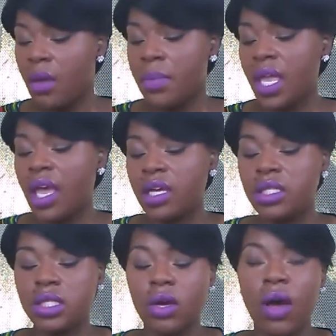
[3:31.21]
But yeah,
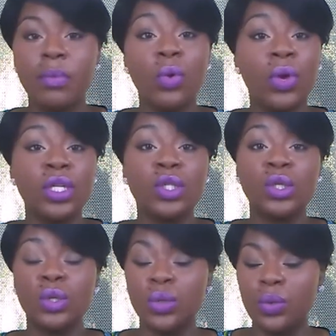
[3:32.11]
so I'm going
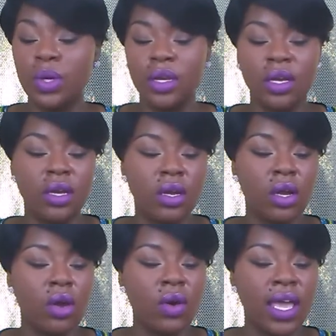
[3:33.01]
to
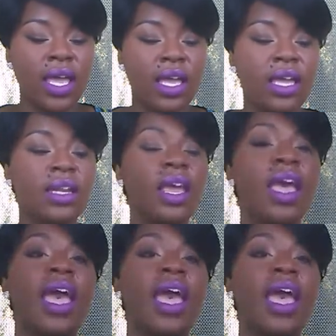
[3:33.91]
go ahead.